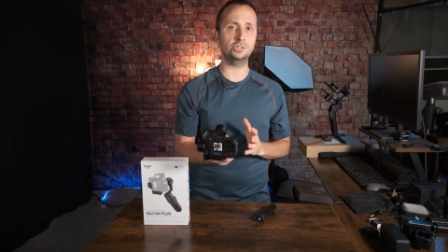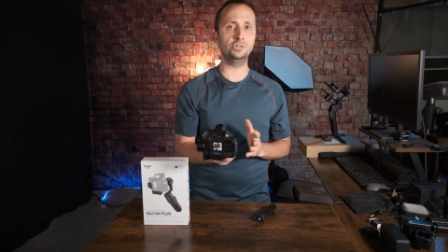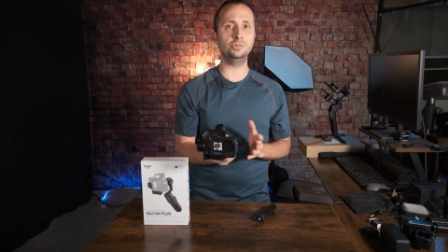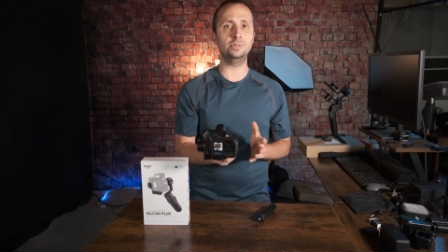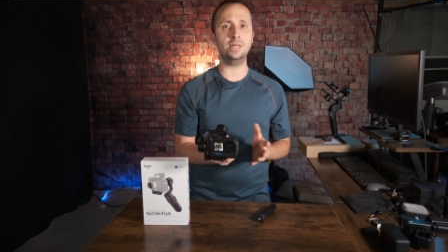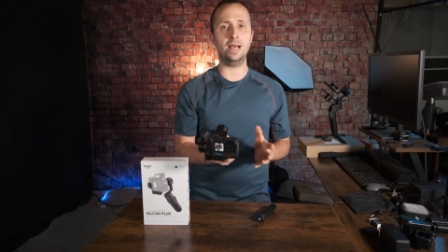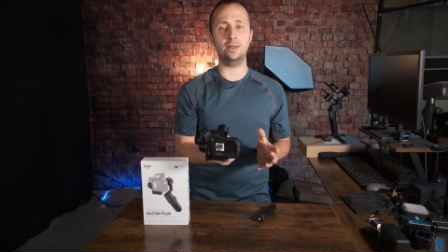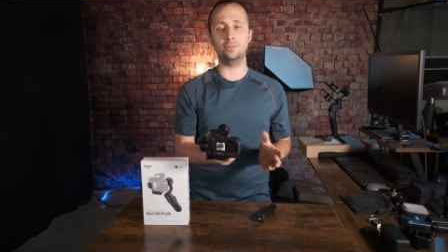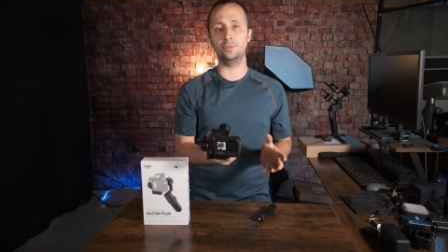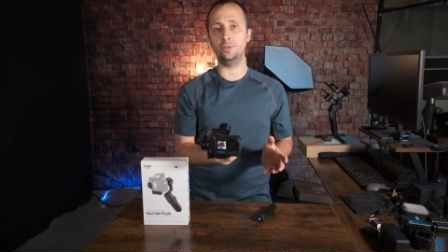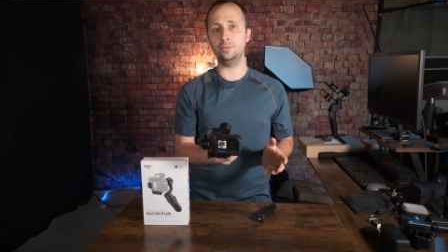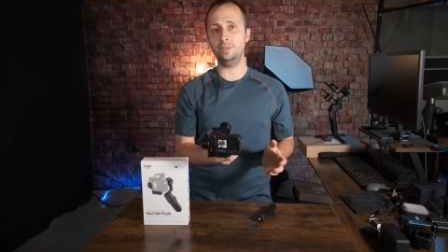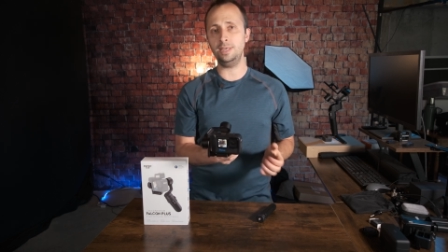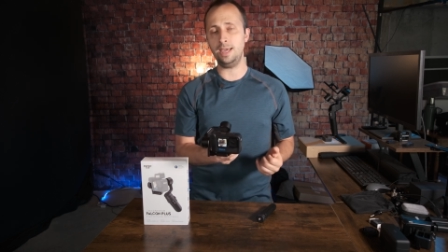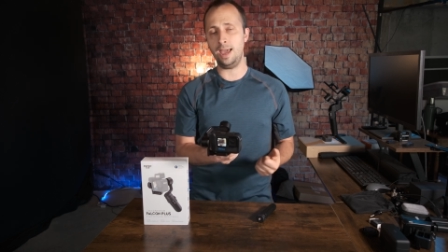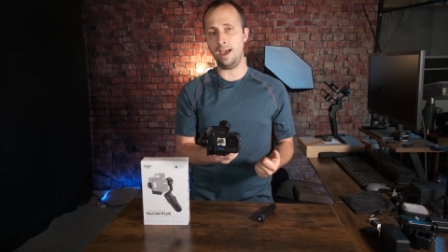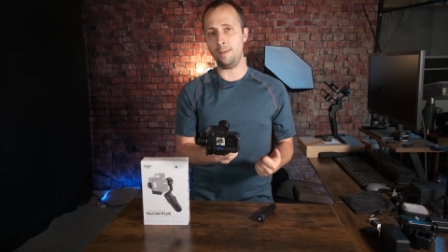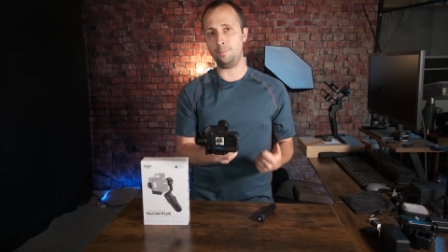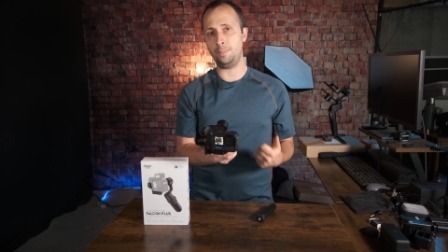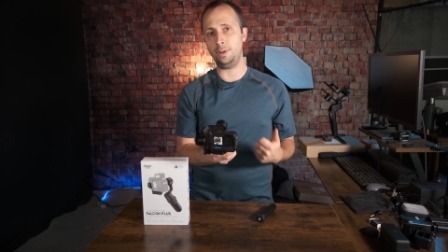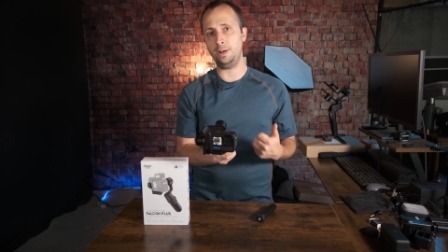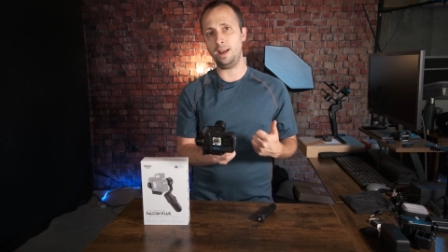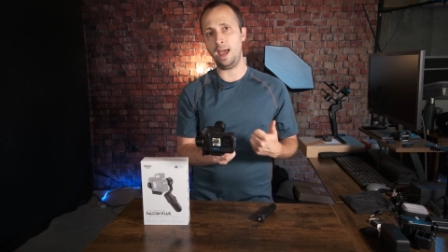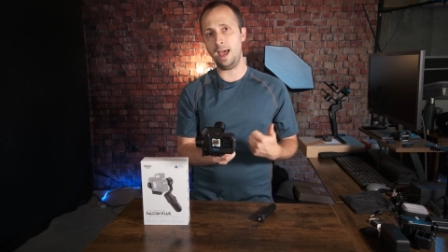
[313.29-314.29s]
to download the
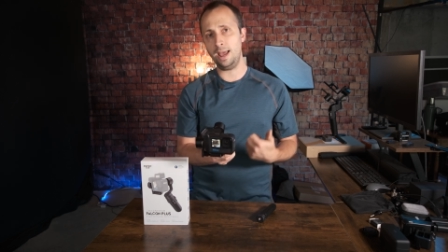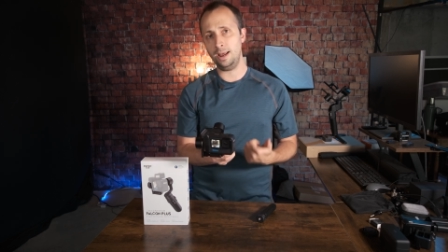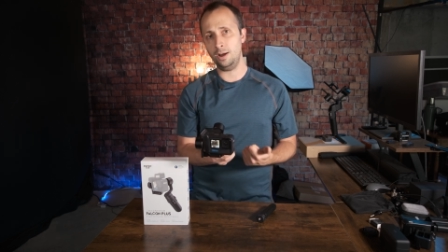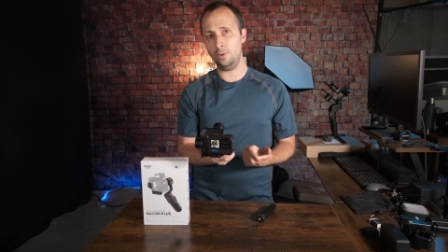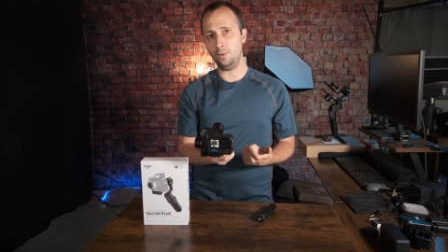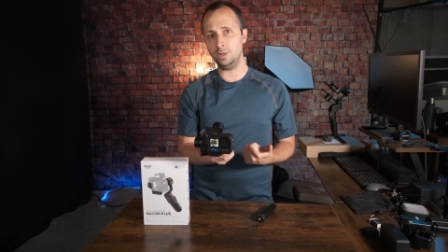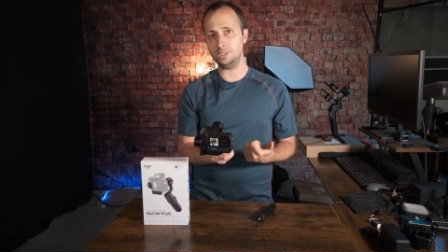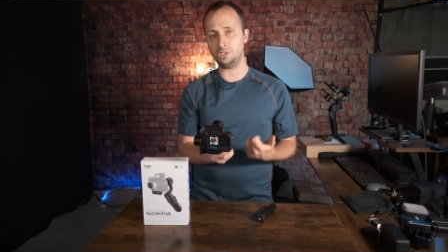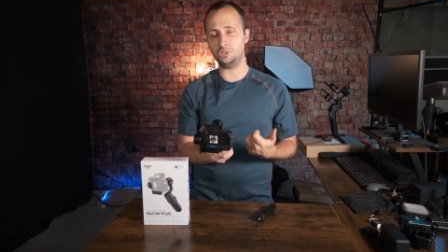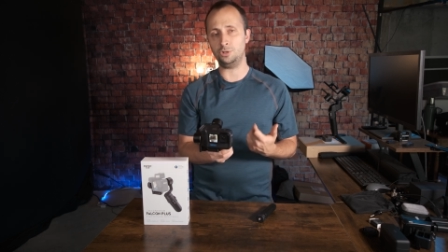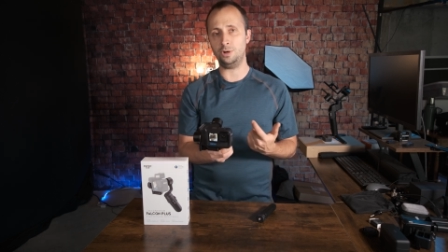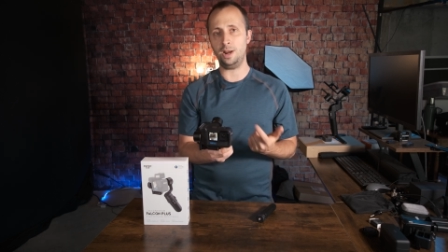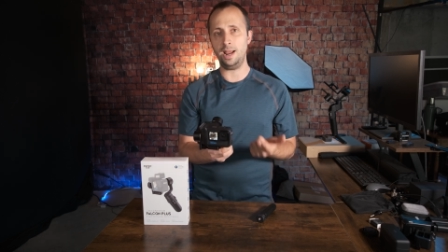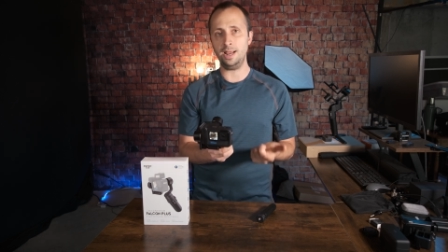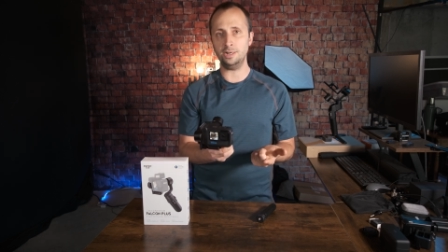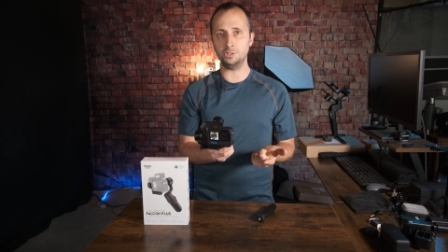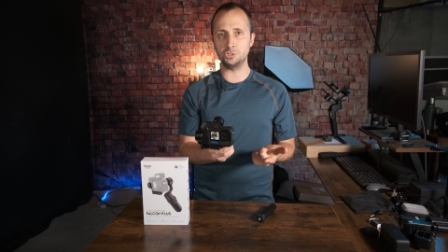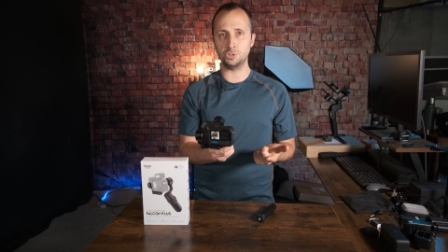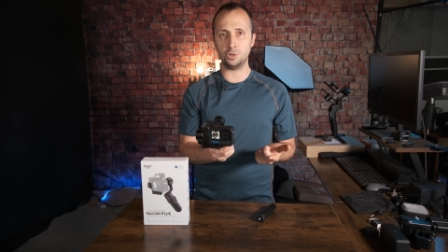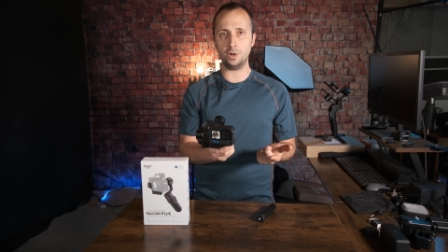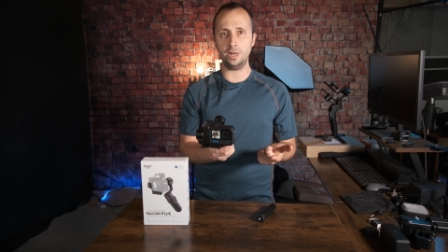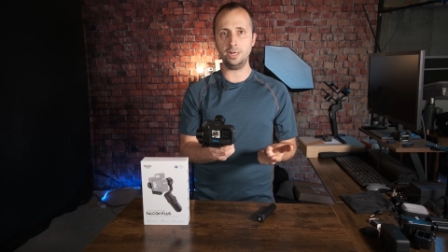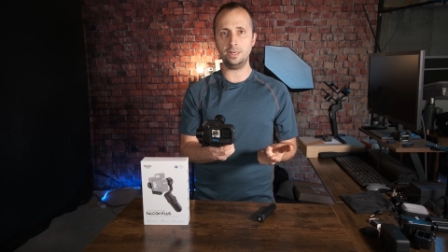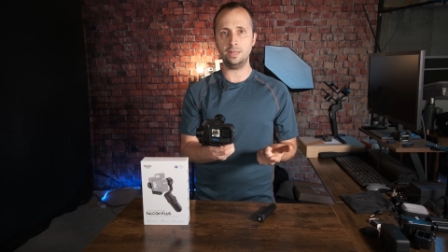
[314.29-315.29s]
app on iOS or
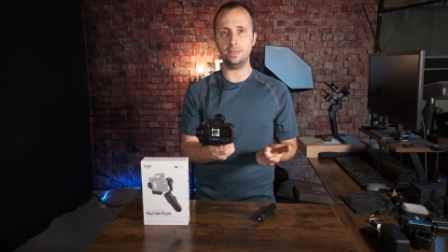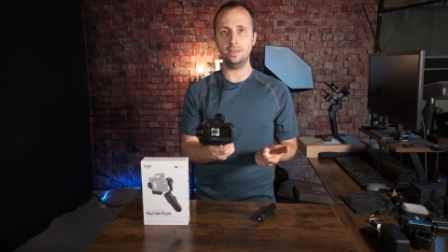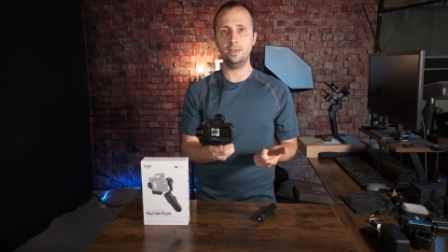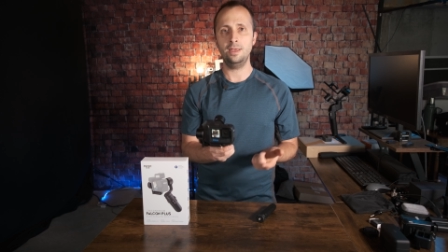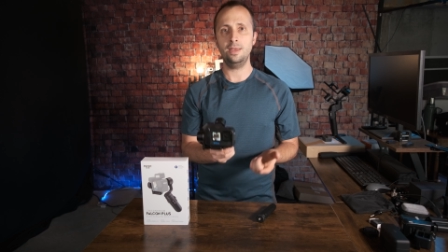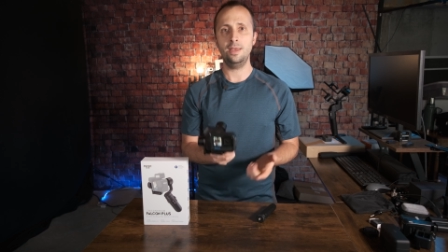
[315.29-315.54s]
Android.